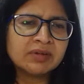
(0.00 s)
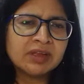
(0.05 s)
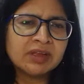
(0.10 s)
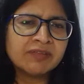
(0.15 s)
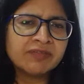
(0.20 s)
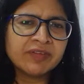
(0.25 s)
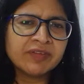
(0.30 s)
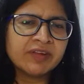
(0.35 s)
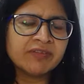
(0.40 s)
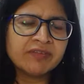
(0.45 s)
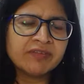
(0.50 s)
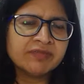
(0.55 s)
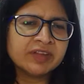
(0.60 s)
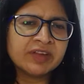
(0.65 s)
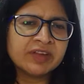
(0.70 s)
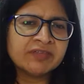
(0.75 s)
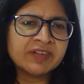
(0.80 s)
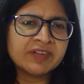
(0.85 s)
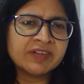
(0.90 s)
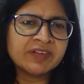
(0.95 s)

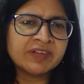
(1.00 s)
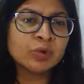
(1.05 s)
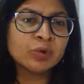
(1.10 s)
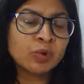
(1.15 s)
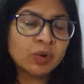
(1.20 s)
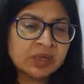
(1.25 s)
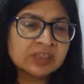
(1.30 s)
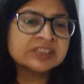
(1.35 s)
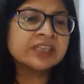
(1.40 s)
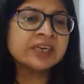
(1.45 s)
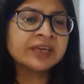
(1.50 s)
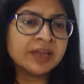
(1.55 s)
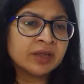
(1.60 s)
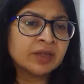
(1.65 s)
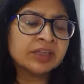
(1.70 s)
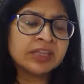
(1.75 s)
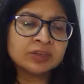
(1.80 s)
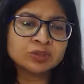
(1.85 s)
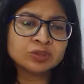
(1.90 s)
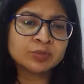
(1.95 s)
if as locals they
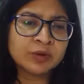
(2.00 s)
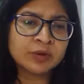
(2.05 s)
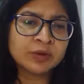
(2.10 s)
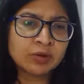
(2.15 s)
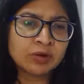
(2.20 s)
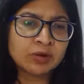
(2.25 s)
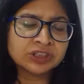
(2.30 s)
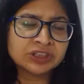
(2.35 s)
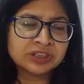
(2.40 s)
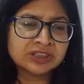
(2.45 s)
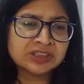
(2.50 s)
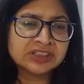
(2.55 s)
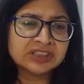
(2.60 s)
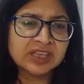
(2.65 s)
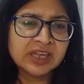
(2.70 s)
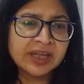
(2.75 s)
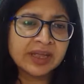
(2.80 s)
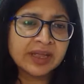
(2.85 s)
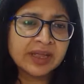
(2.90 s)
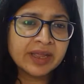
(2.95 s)
take those precautions
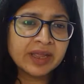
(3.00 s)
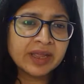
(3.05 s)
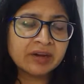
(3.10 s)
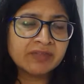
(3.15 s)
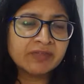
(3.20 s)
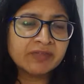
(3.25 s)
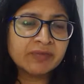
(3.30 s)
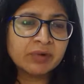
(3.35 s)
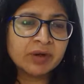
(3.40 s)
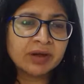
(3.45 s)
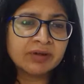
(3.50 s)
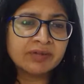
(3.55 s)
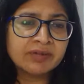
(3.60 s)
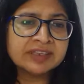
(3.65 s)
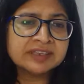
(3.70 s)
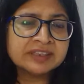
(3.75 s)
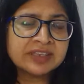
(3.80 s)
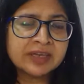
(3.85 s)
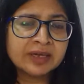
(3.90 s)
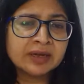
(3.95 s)
in a few
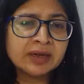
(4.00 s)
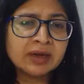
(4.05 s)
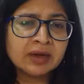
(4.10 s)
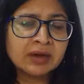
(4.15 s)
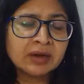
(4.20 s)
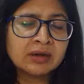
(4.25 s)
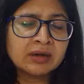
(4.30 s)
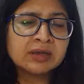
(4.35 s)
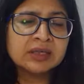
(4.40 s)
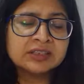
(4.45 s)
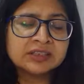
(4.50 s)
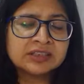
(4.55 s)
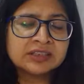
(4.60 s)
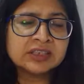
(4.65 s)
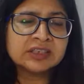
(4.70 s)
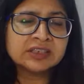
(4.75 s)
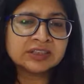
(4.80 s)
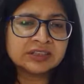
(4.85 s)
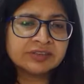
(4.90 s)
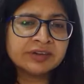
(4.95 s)
countries, then
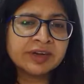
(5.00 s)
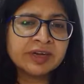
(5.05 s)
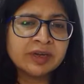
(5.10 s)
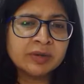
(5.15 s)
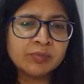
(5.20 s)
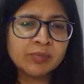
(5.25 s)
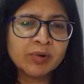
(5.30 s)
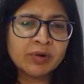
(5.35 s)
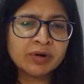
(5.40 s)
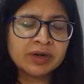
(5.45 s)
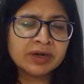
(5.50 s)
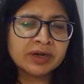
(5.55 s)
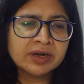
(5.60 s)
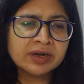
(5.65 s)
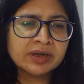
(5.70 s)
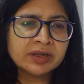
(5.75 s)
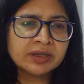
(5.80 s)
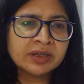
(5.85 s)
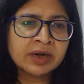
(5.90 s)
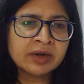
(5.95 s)
it's really
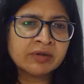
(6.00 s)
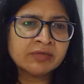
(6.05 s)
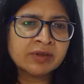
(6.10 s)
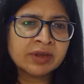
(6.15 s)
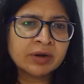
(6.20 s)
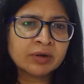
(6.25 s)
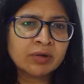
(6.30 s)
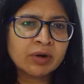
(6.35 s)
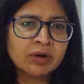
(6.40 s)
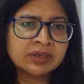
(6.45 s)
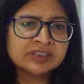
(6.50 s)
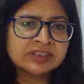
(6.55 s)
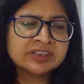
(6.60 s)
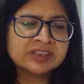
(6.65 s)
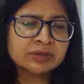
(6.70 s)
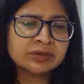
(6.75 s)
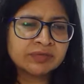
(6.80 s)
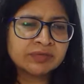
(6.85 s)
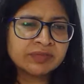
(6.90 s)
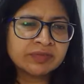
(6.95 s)
important that we are
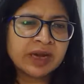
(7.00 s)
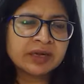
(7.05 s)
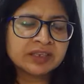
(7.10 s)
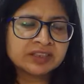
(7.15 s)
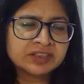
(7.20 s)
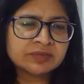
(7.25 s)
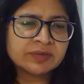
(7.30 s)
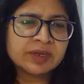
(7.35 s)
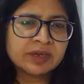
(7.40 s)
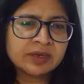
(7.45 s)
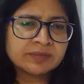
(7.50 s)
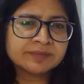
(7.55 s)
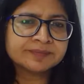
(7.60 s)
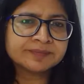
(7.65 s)
cognizant of that as well.